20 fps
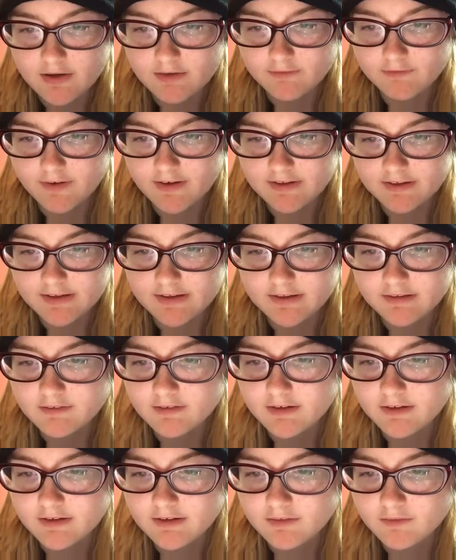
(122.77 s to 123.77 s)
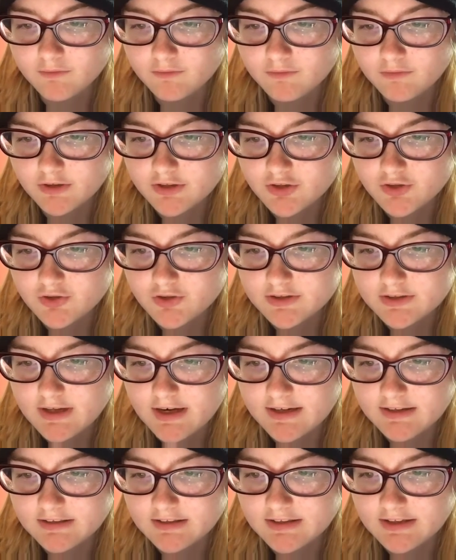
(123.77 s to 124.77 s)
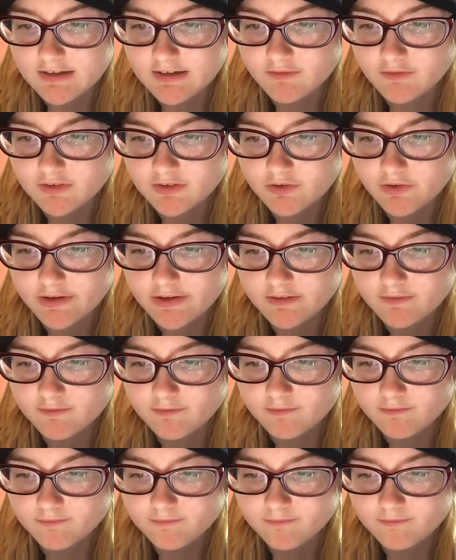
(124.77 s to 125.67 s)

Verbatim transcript: if I did, and what you said at the end was great.